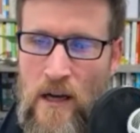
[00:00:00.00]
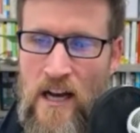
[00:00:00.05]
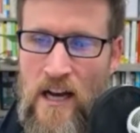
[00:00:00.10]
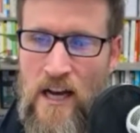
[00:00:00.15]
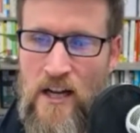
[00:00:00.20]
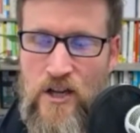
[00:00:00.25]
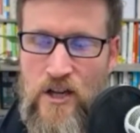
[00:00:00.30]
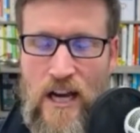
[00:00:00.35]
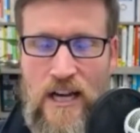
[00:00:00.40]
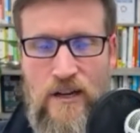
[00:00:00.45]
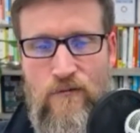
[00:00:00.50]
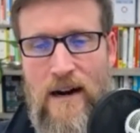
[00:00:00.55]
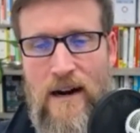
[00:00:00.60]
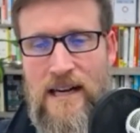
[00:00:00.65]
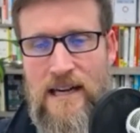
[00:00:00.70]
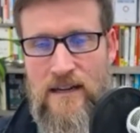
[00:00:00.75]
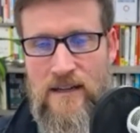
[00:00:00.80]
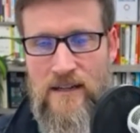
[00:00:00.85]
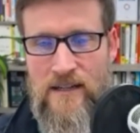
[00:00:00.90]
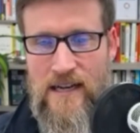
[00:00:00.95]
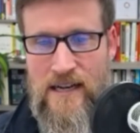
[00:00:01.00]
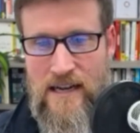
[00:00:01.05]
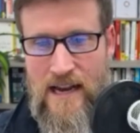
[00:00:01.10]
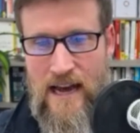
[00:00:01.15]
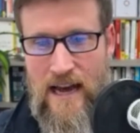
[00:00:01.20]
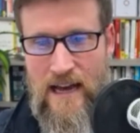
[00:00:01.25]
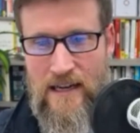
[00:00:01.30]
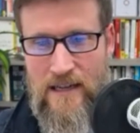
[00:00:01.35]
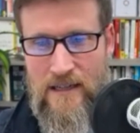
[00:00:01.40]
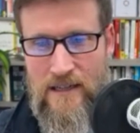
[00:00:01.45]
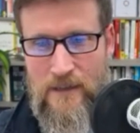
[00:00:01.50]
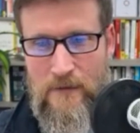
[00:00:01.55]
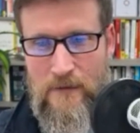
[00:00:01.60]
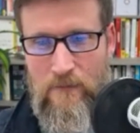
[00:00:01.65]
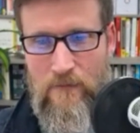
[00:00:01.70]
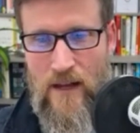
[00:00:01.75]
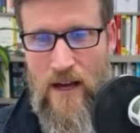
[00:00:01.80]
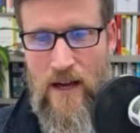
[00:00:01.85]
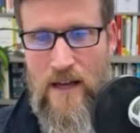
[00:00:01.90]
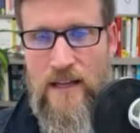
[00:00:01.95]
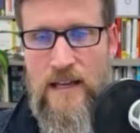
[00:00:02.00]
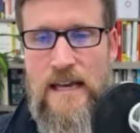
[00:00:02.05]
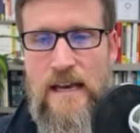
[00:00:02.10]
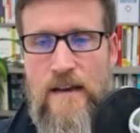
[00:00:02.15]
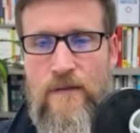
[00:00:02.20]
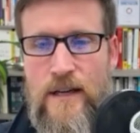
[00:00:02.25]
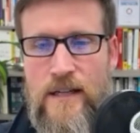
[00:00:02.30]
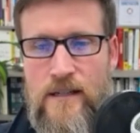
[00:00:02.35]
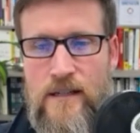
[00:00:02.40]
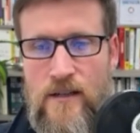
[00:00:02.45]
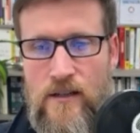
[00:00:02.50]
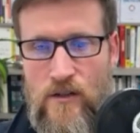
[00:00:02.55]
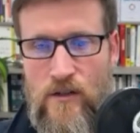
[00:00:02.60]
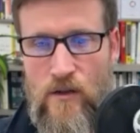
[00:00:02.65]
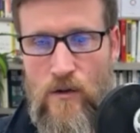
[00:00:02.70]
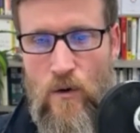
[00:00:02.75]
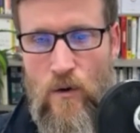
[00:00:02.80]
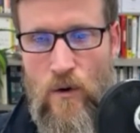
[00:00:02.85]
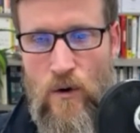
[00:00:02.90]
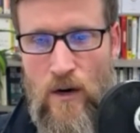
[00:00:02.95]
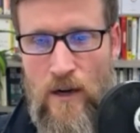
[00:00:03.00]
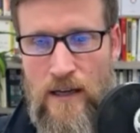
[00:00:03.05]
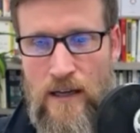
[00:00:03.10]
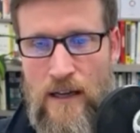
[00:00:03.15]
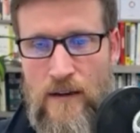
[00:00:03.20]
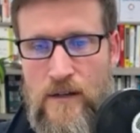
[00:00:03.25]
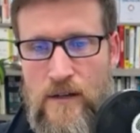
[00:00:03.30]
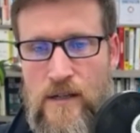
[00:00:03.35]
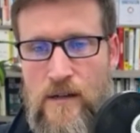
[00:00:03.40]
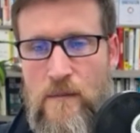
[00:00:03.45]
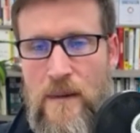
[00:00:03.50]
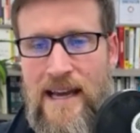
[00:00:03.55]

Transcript: a change readiness index and give us a score and give us some